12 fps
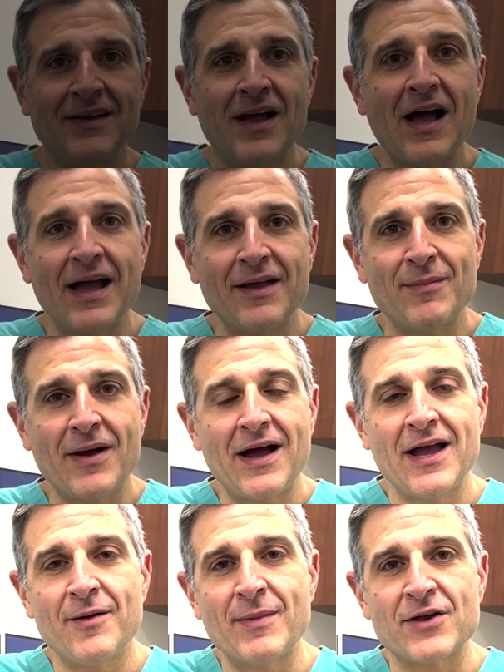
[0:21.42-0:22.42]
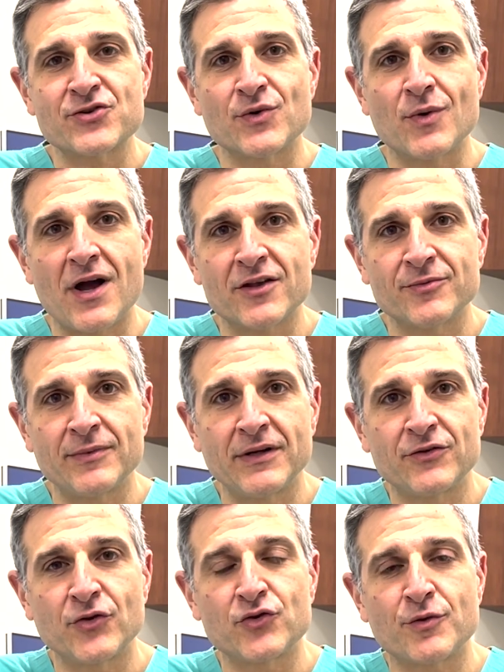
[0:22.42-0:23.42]
Hi, I'm, hi, I'm Ashley Ross. I'm an
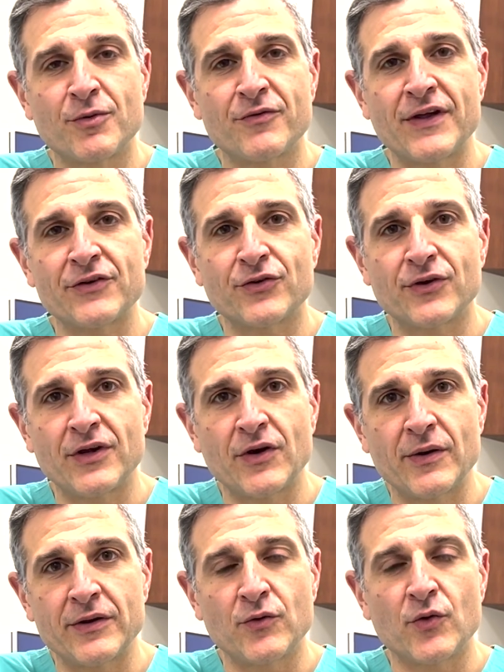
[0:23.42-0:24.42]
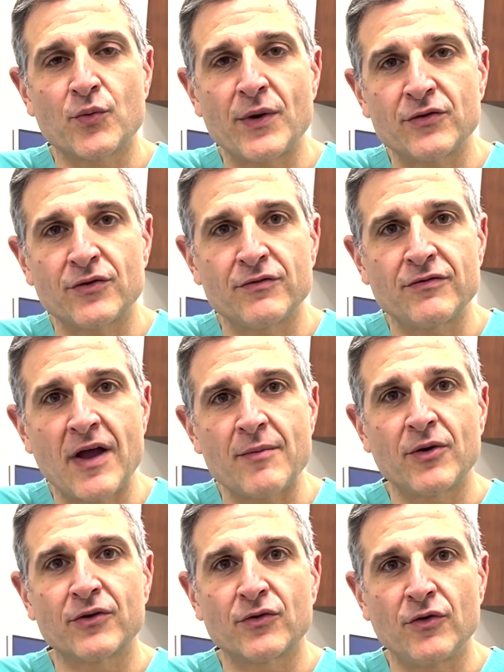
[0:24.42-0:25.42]
associate professor here at Northwestern
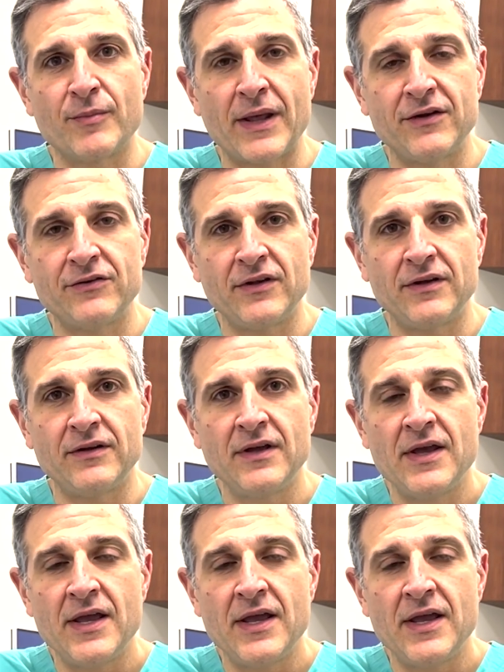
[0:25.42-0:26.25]
Feinberg School of Medicine,